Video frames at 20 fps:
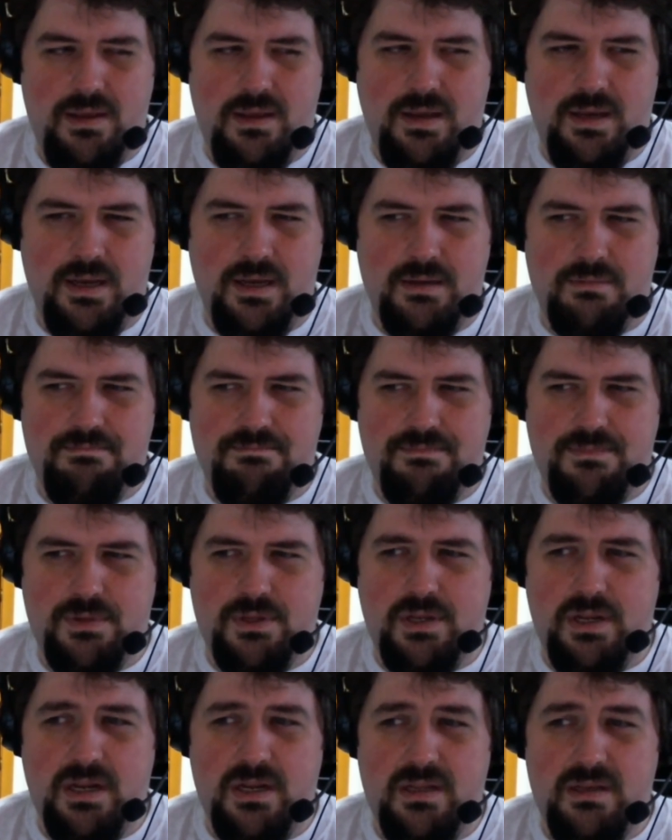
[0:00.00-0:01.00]

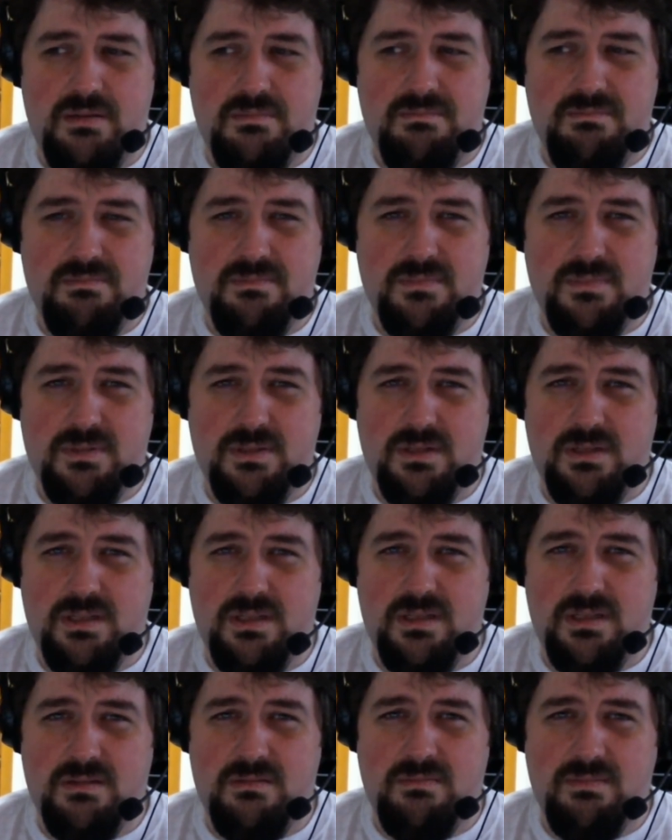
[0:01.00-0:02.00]
Good on him. Good
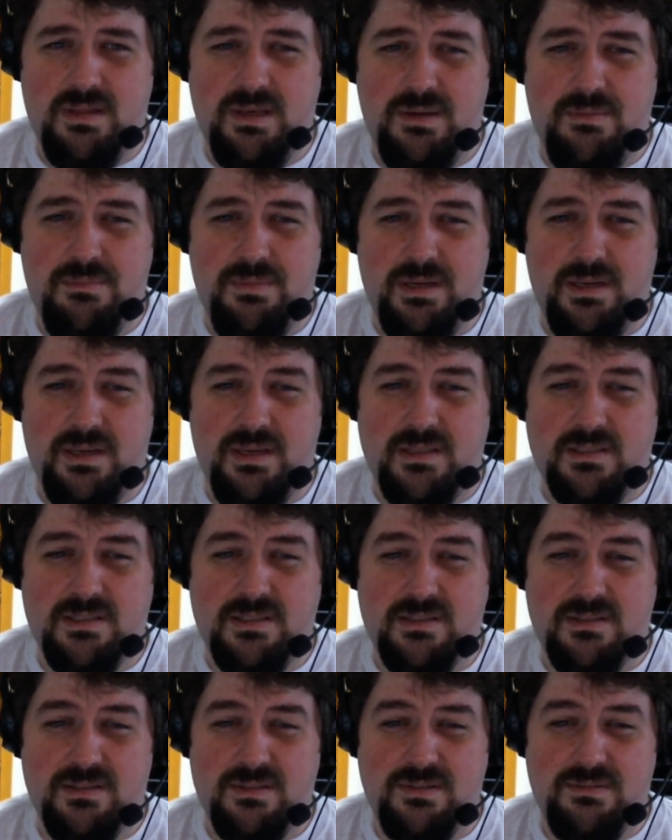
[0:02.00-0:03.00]
on them, I
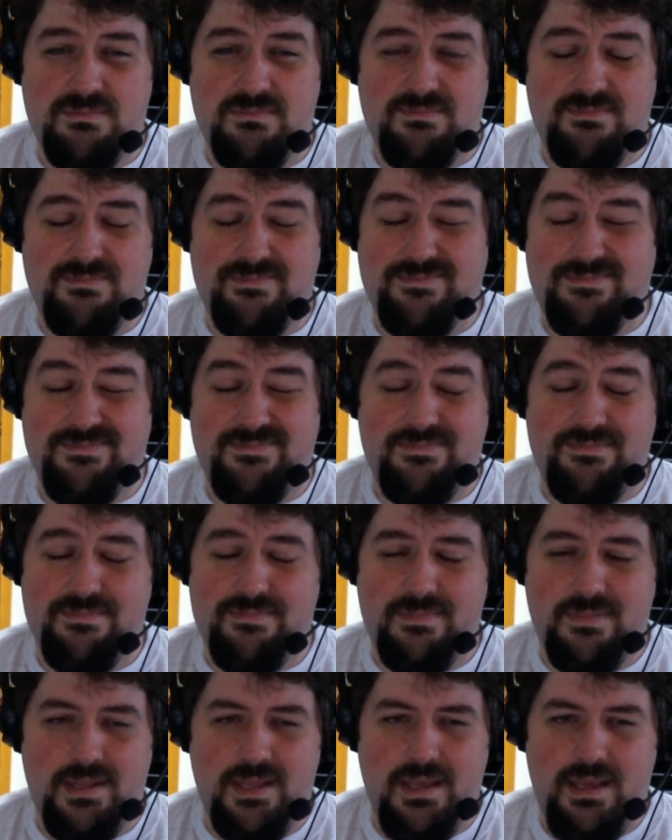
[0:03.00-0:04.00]
guess.
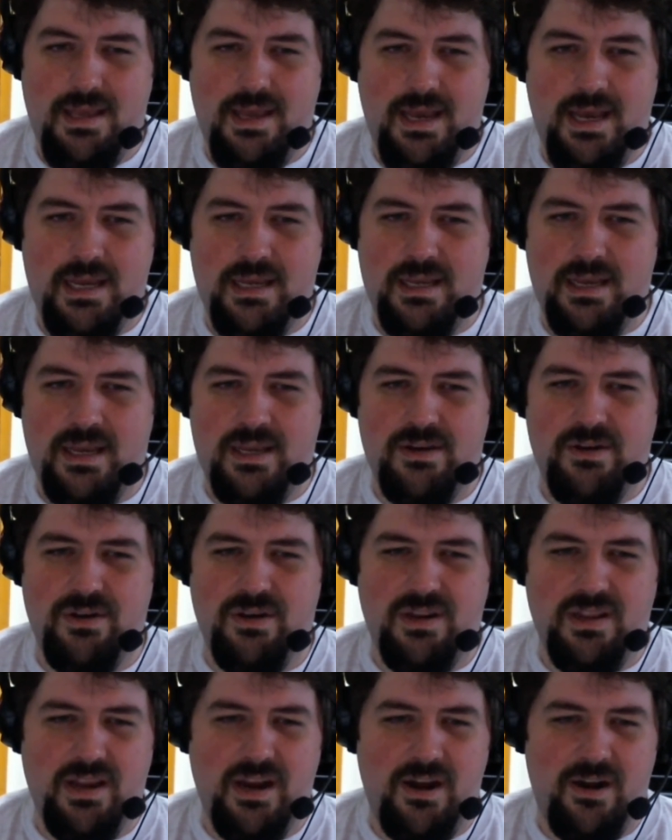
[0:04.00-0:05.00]
I
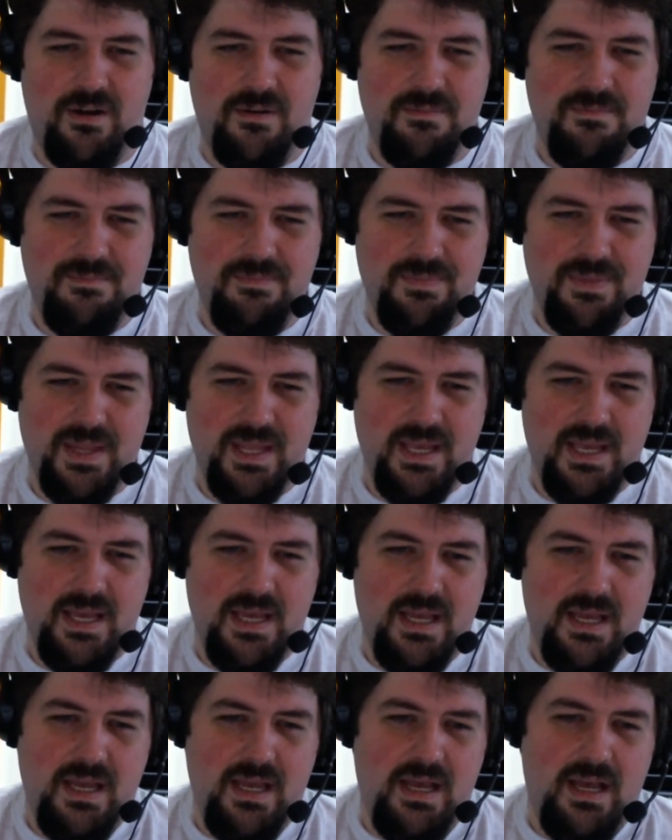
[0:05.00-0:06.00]
couldn't care.
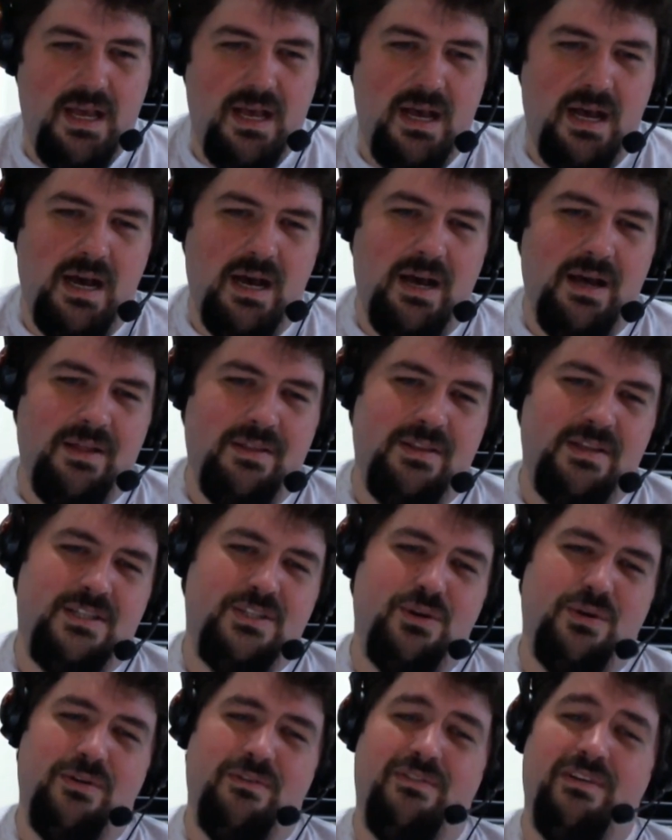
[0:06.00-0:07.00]
They
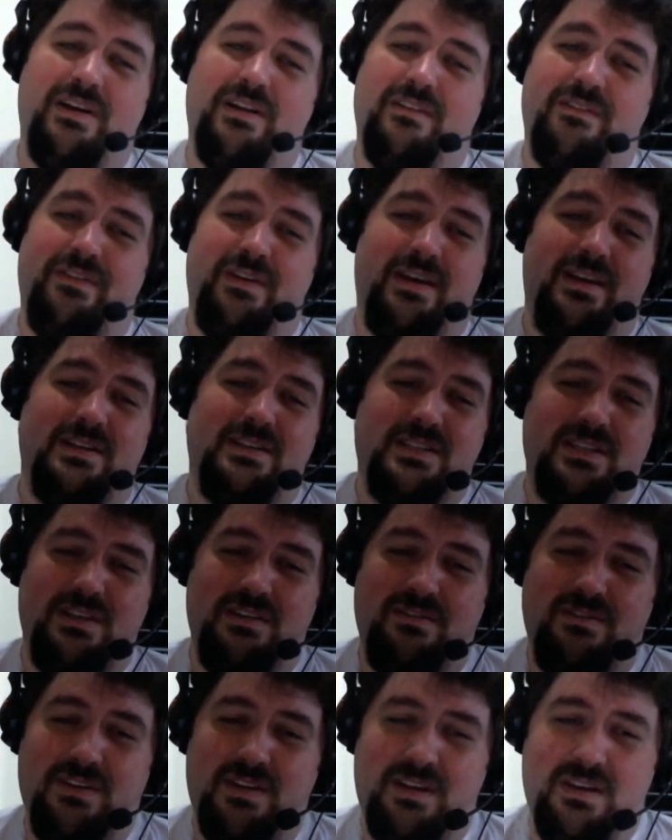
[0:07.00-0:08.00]
showed a Final Fantasy
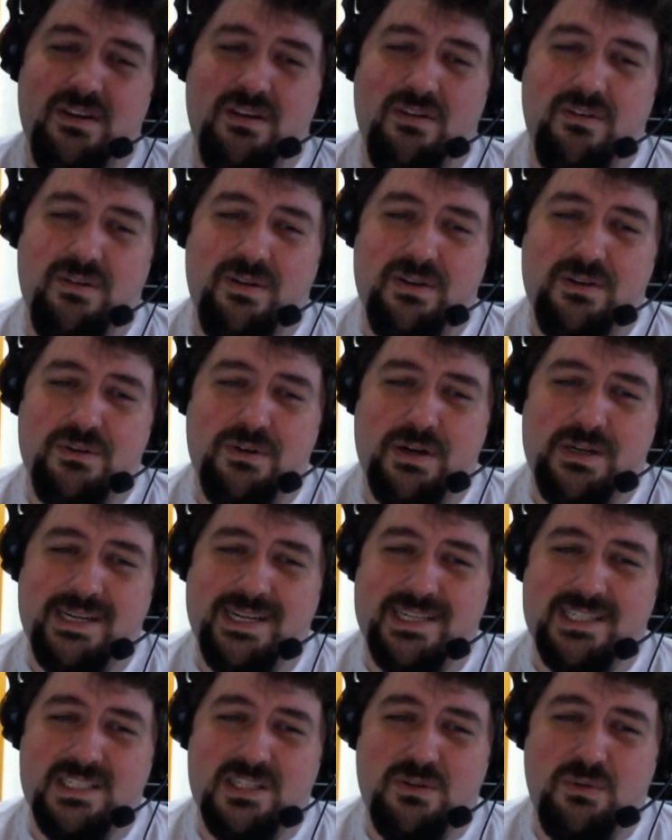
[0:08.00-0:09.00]
video in
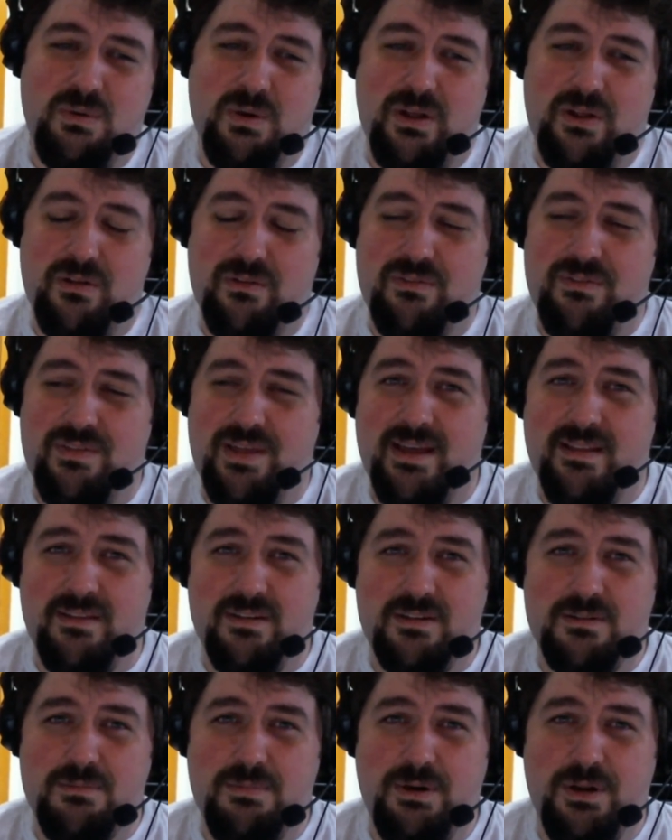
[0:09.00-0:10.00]
DirectX 12. That
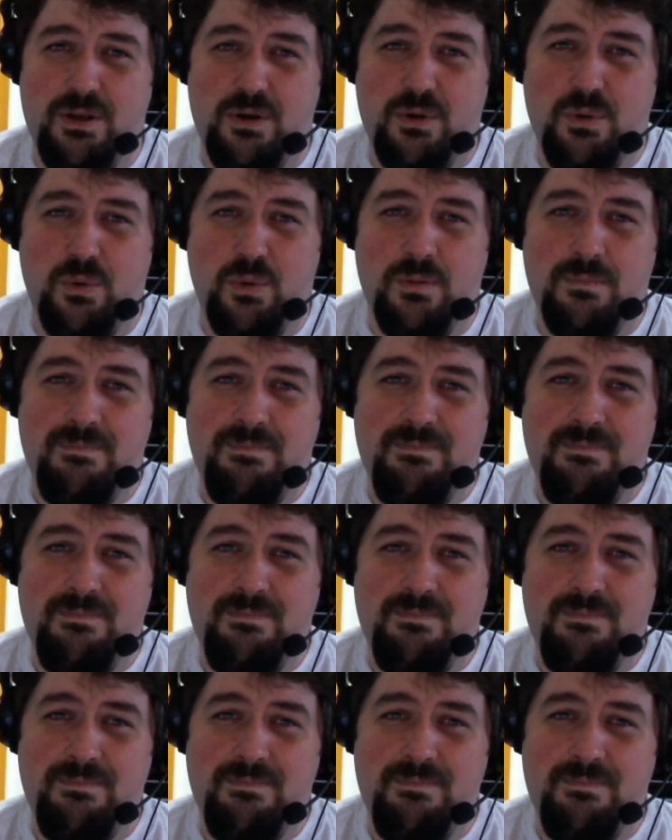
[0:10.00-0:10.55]
looked pretty cool.